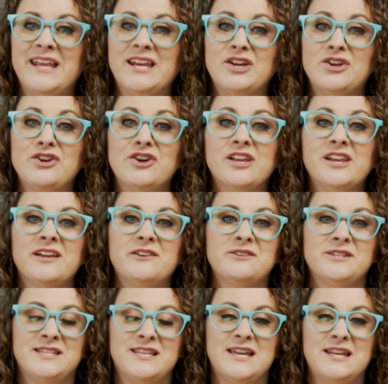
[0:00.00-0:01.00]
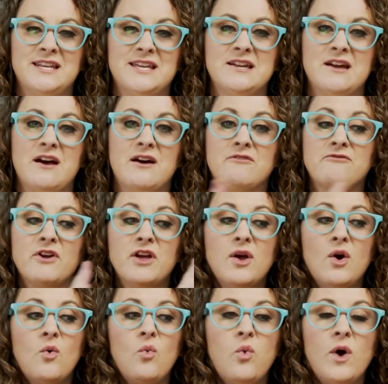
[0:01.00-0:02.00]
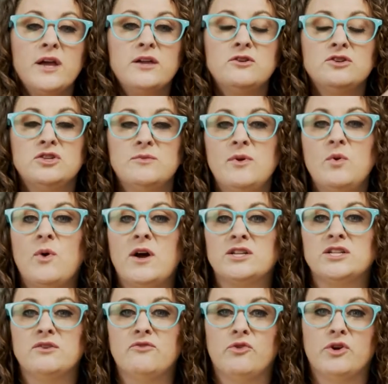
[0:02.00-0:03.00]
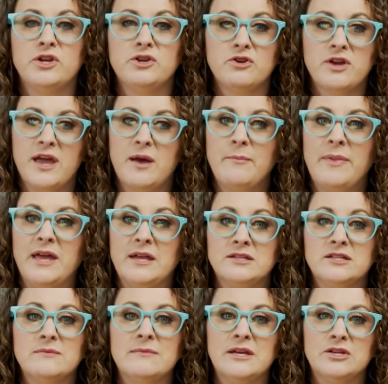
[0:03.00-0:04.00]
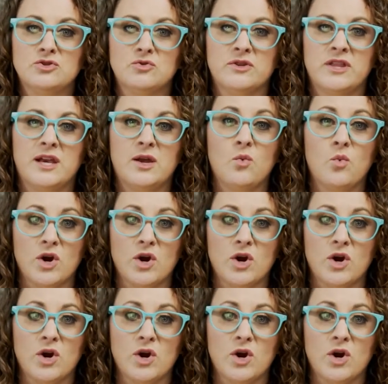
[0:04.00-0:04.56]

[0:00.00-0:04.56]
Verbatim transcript: and a good understanding of what you should be watching for in your campaign to make sure that it